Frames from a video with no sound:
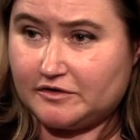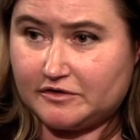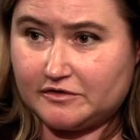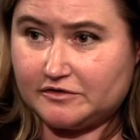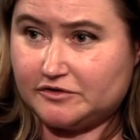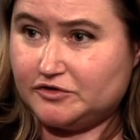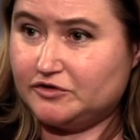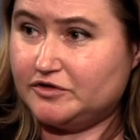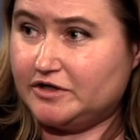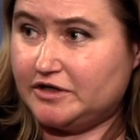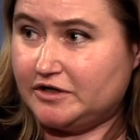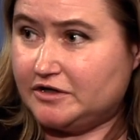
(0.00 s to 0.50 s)

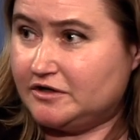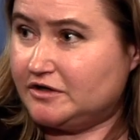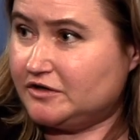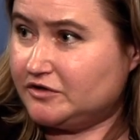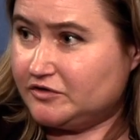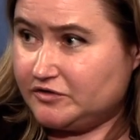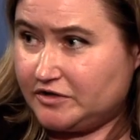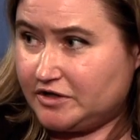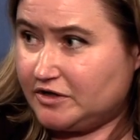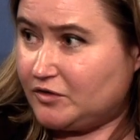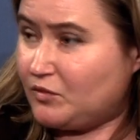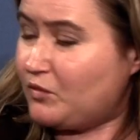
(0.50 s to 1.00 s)
you need you
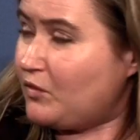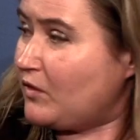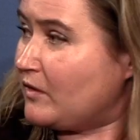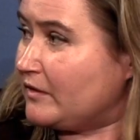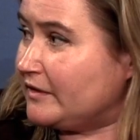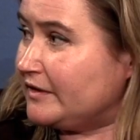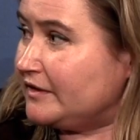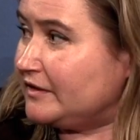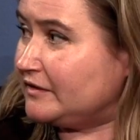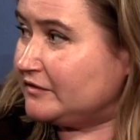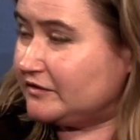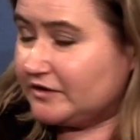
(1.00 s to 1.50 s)
need a
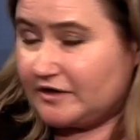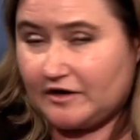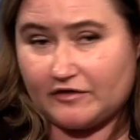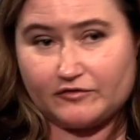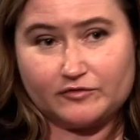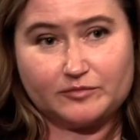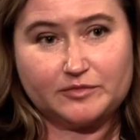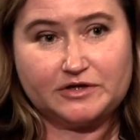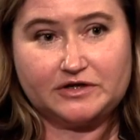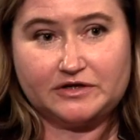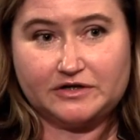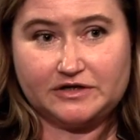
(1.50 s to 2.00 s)
warrant. The
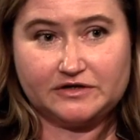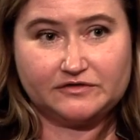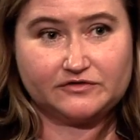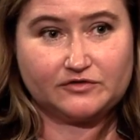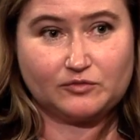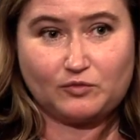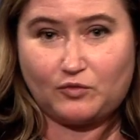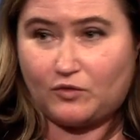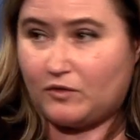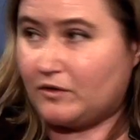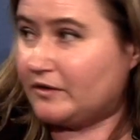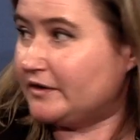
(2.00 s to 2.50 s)
government needs a
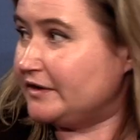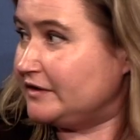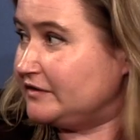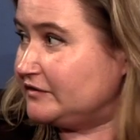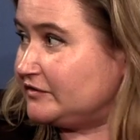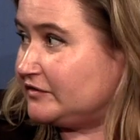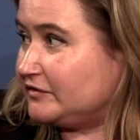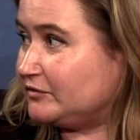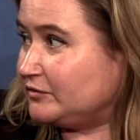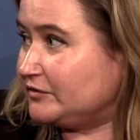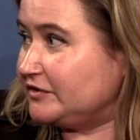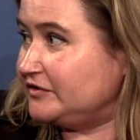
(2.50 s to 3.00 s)
warrant
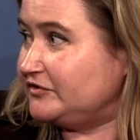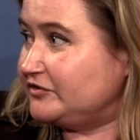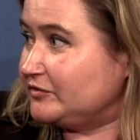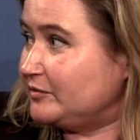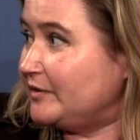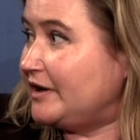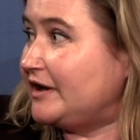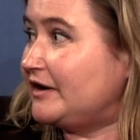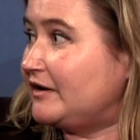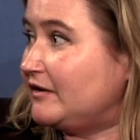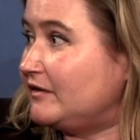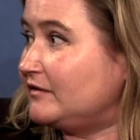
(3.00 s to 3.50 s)
to read your
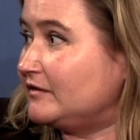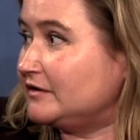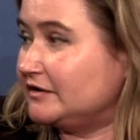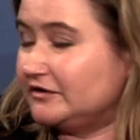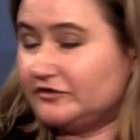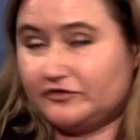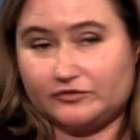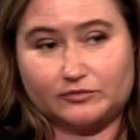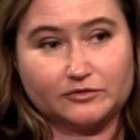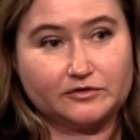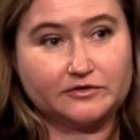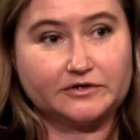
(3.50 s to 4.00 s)
mail.
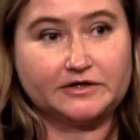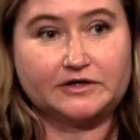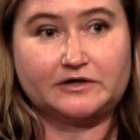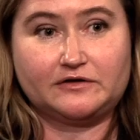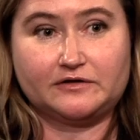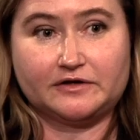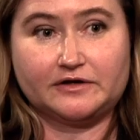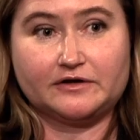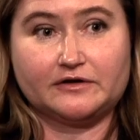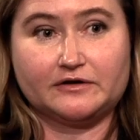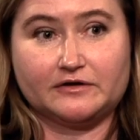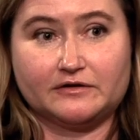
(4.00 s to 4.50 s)
It's really
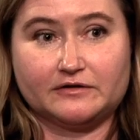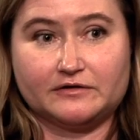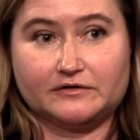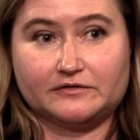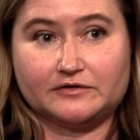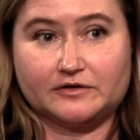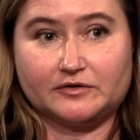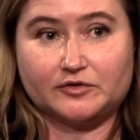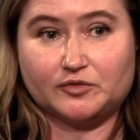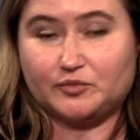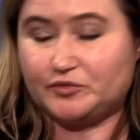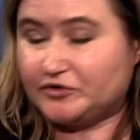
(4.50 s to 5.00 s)
clear.
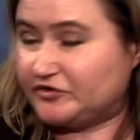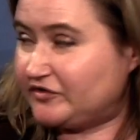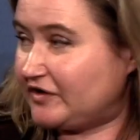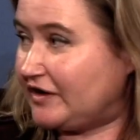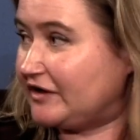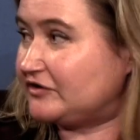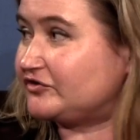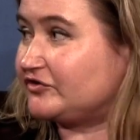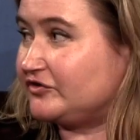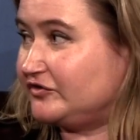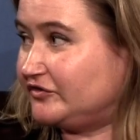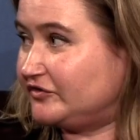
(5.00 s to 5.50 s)
that the
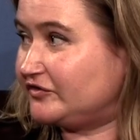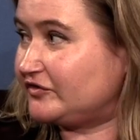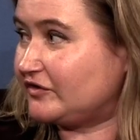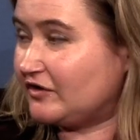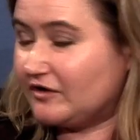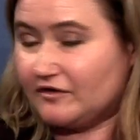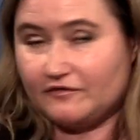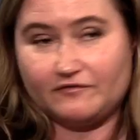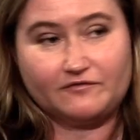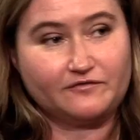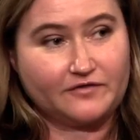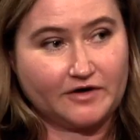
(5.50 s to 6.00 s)
protections
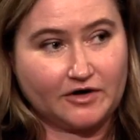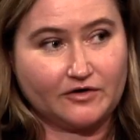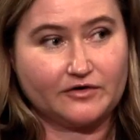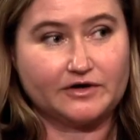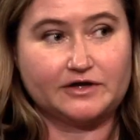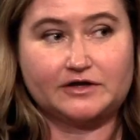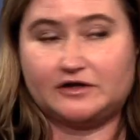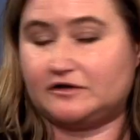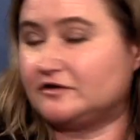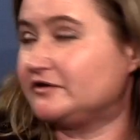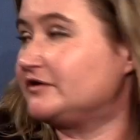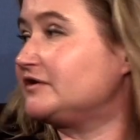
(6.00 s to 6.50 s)
are very
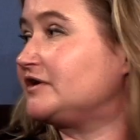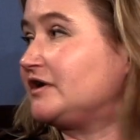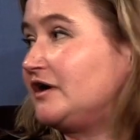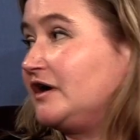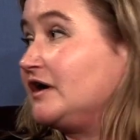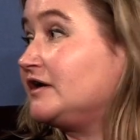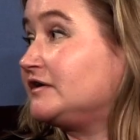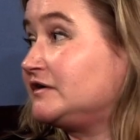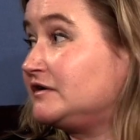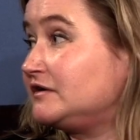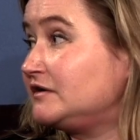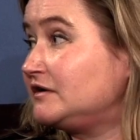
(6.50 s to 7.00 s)
clear
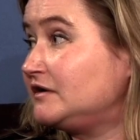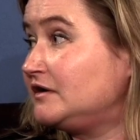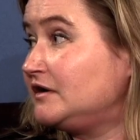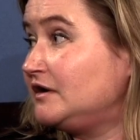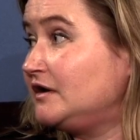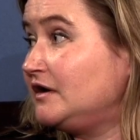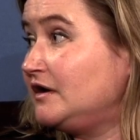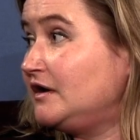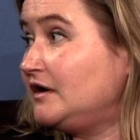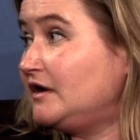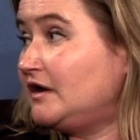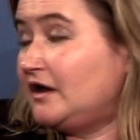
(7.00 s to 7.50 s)
cut
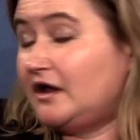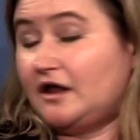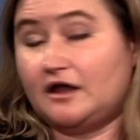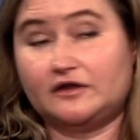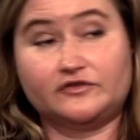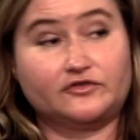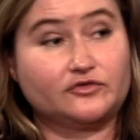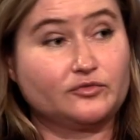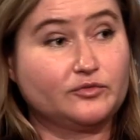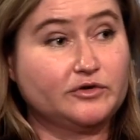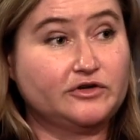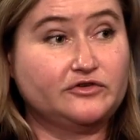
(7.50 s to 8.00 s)

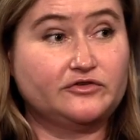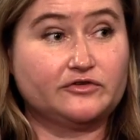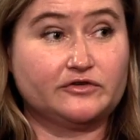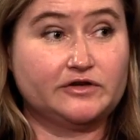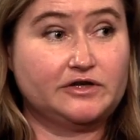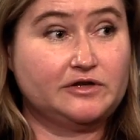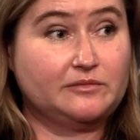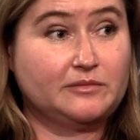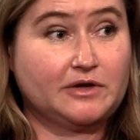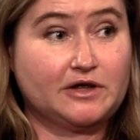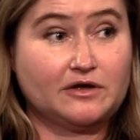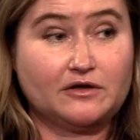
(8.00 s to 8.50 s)
and to read your
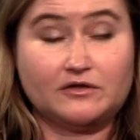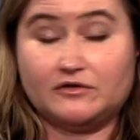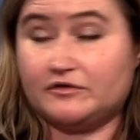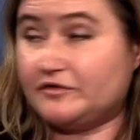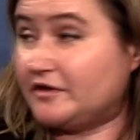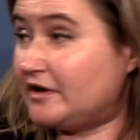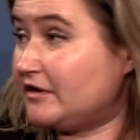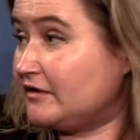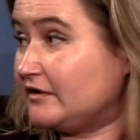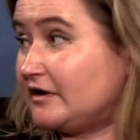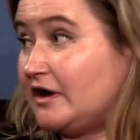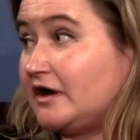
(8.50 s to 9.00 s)
email,
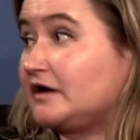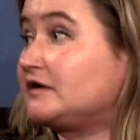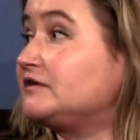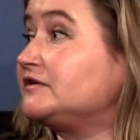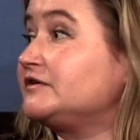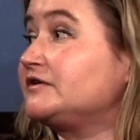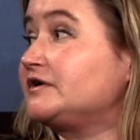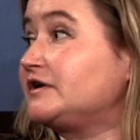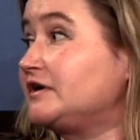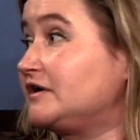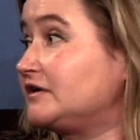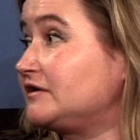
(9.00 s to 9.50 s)
they are not
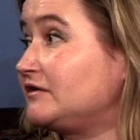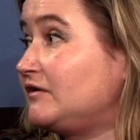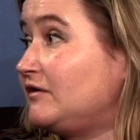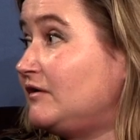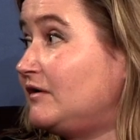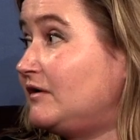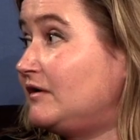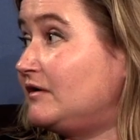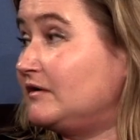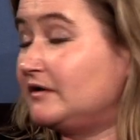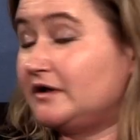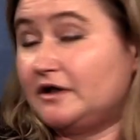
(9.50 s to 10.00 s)
clear cut at
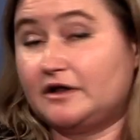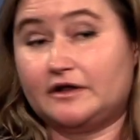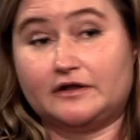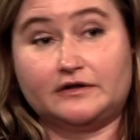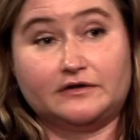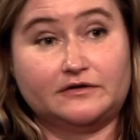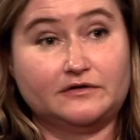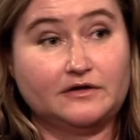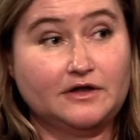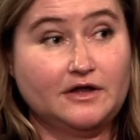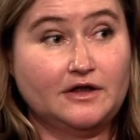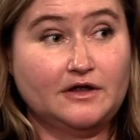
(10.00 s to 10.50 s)
all.
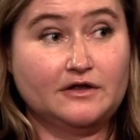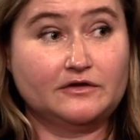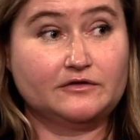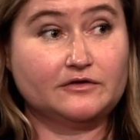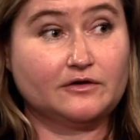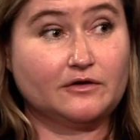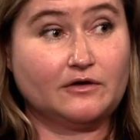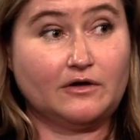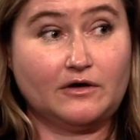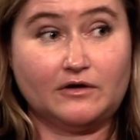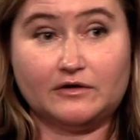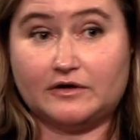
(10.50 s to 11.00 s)
And there
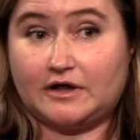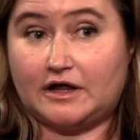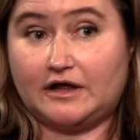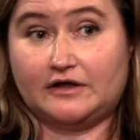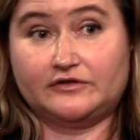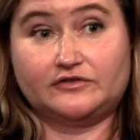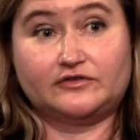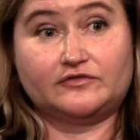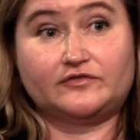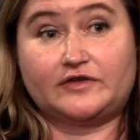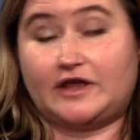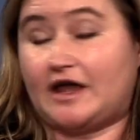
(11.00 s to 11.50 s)
are all
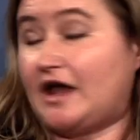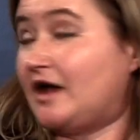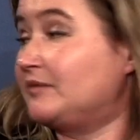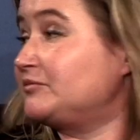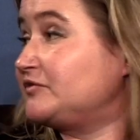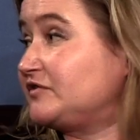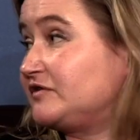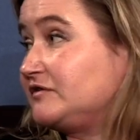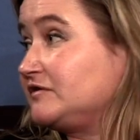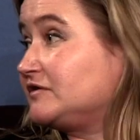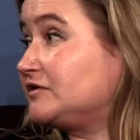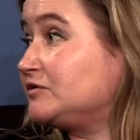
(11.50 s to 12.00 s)
kinds of
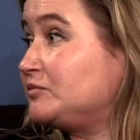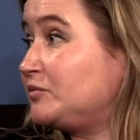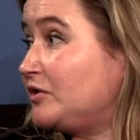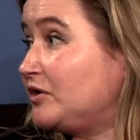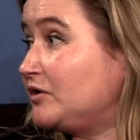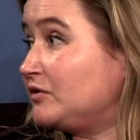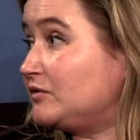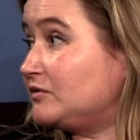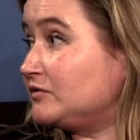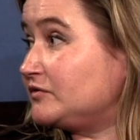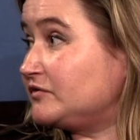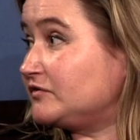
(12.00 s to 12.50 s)
gaps and
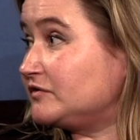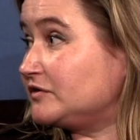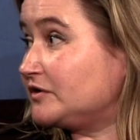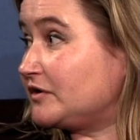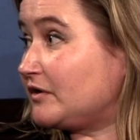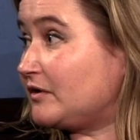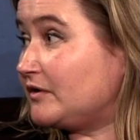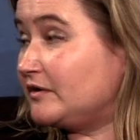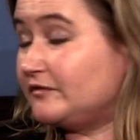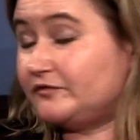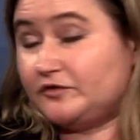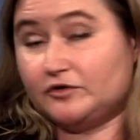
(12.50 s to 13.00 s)
loopholes. You
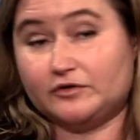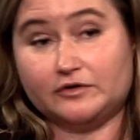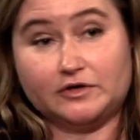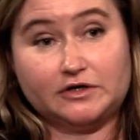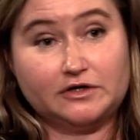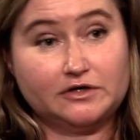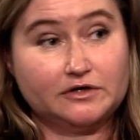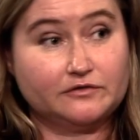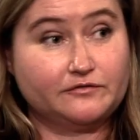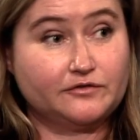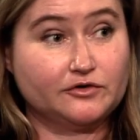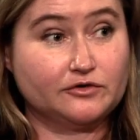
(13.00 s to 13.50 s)
know, if your
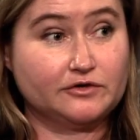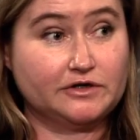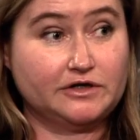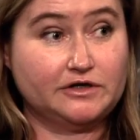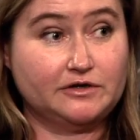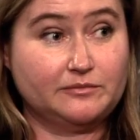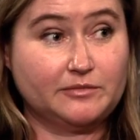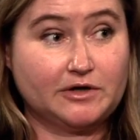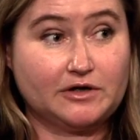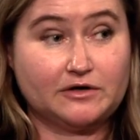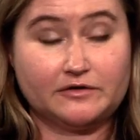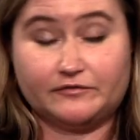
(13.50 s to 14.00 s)
if your
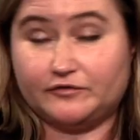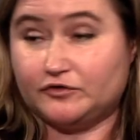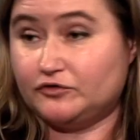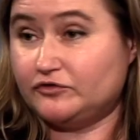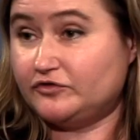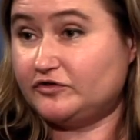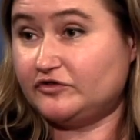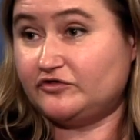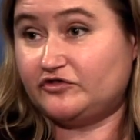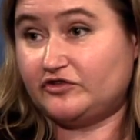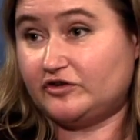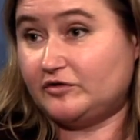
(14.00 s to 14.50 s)
email, if you're
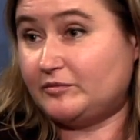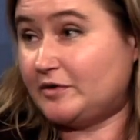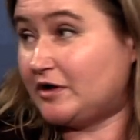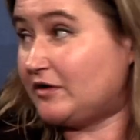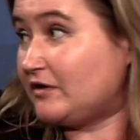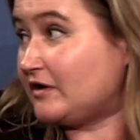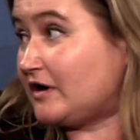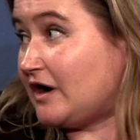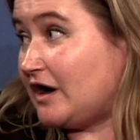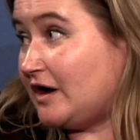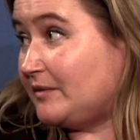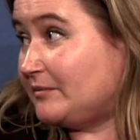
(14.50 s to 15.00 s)
using Gmail
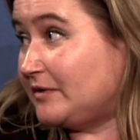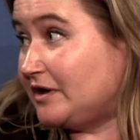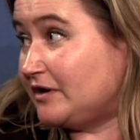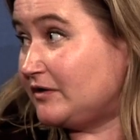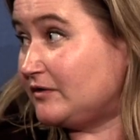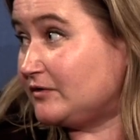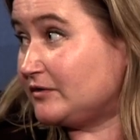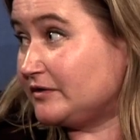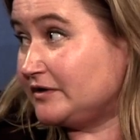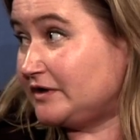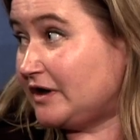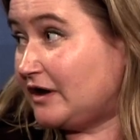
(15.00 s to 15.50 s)
or Hotmail
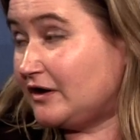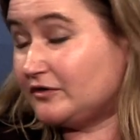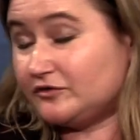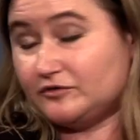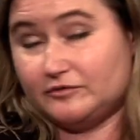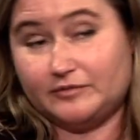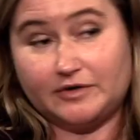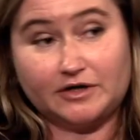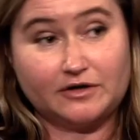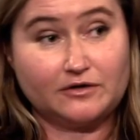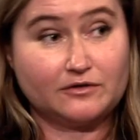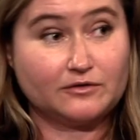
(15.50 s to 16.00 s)
or Yahoo
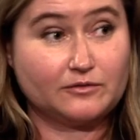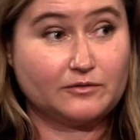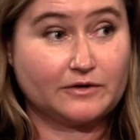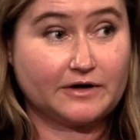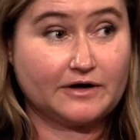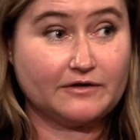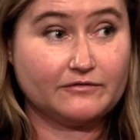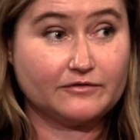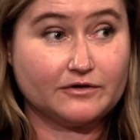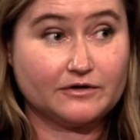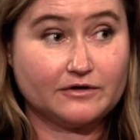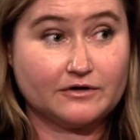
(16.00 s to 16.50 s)
Mail or
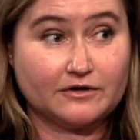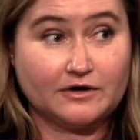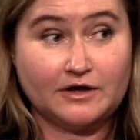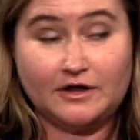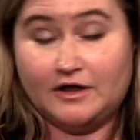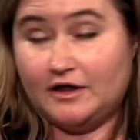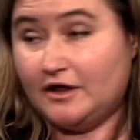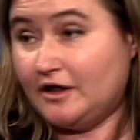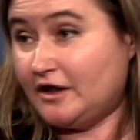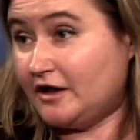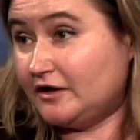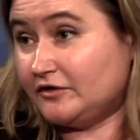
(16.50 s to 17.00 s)
whatever,
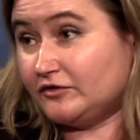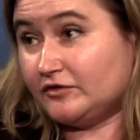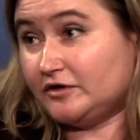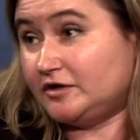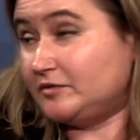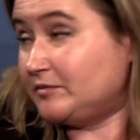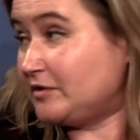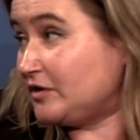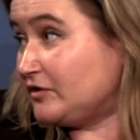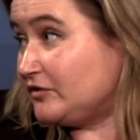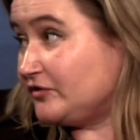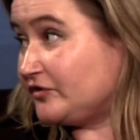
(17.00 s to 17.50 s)
and your
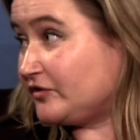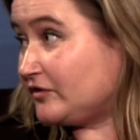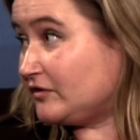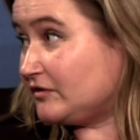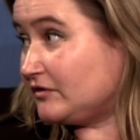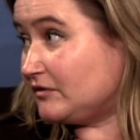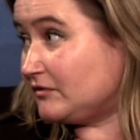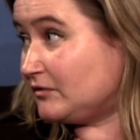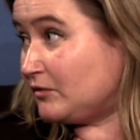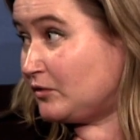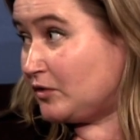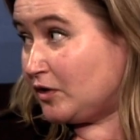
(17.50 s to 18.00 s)
email's
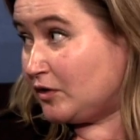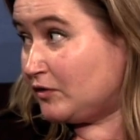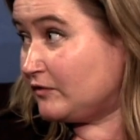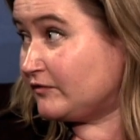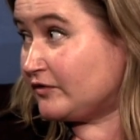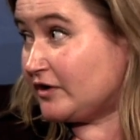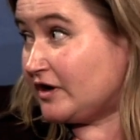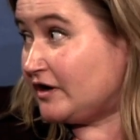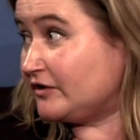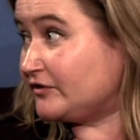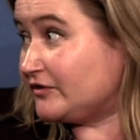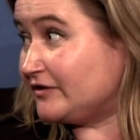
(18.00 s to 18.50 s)
o- over
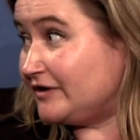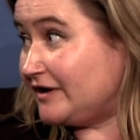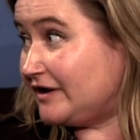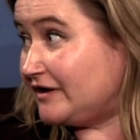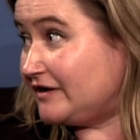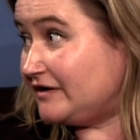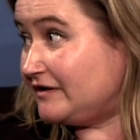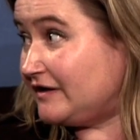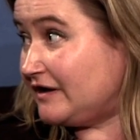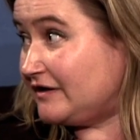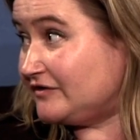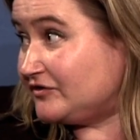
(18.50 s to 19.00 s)

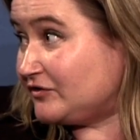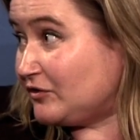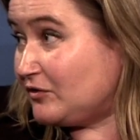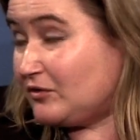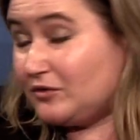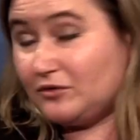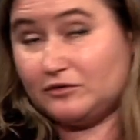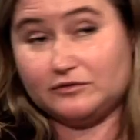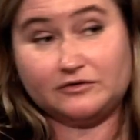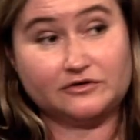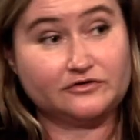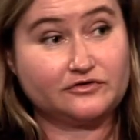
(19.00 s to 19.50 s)
180 days
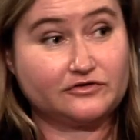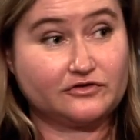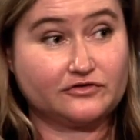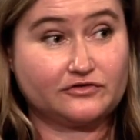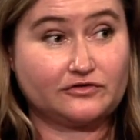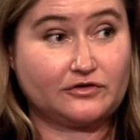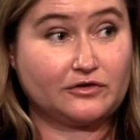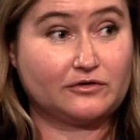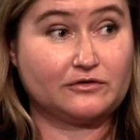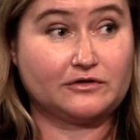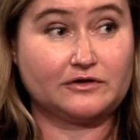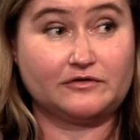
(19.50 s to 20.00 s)
old, it's just
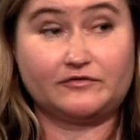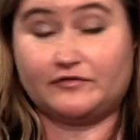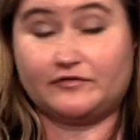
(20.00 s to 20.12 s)
totally